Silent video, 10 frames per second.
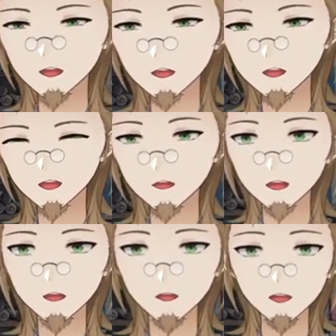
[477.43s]
like
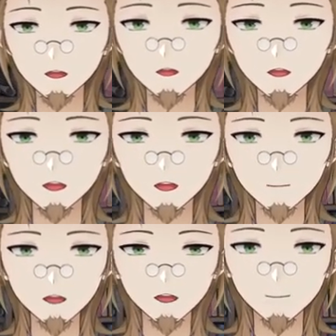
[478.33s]
talking very
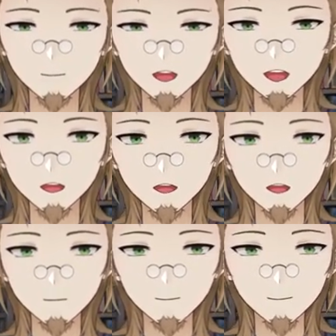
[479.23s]
fast
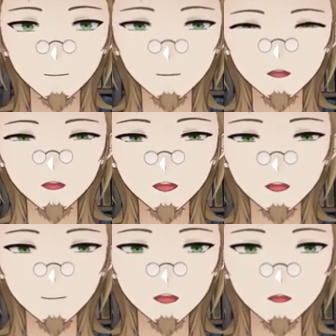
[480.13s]
about